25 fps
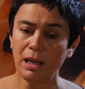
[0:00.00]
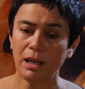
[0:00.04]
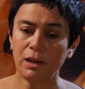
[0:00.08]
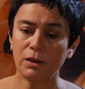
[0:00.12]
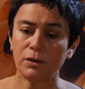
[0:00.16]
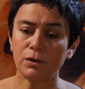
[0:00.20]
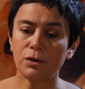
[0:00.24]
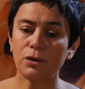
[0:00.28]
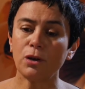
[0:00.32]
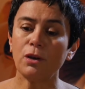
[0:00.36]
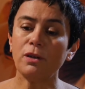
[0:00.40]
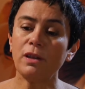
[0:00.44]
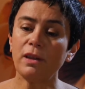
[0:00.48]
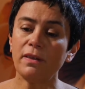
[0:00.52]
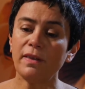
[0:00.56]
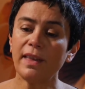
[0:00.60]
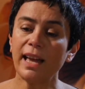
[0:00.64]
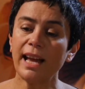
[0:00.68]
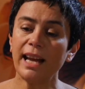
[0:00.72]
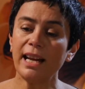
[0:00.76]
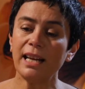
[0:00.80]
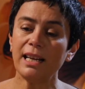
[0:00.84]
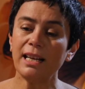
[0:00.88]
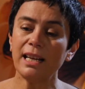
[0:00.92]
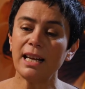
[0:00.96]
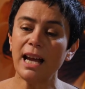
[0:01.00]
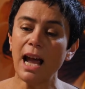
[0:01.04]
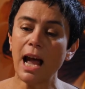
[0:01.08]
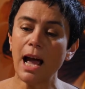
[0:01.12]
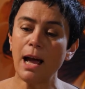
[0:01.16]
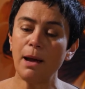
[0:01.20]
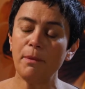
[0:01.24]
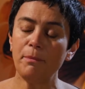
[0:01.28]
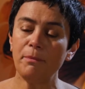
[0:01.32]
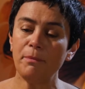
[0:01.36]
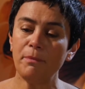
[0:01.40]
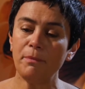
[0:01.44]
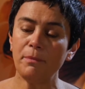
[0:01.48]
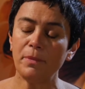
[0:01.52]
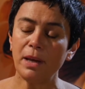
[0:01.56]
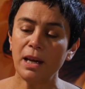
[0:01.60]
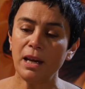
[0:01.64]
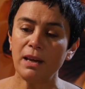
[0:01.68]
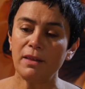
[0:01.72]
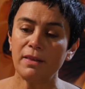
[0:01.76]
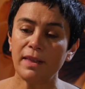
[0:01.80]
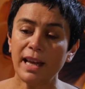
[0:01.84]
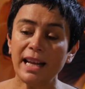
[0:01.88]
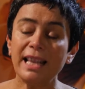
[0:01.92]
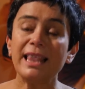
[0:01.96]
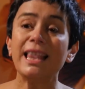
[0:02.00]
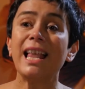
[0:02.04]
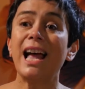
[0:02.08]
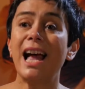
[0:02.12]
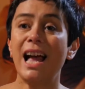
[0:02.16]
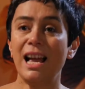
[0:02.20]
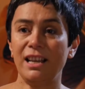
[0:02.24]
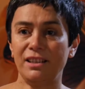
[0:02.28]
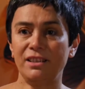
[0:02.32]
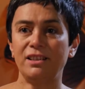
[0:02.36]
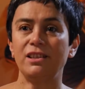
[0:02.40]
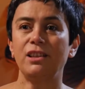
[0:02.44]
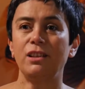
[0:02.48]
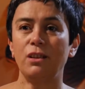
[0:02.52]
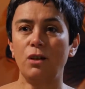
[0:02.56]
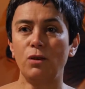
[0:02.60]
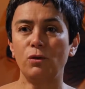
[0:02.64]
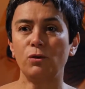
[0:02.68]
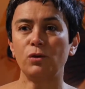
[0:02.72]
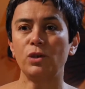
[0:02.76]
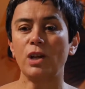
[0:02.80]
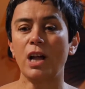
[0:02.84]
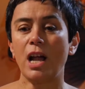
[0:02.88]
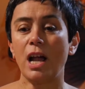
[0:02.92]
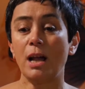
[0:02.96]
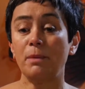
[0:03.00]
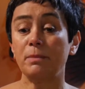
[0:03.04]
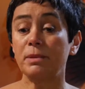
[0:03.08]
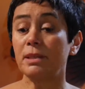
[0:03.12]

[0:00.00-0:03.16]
so that they last a long time.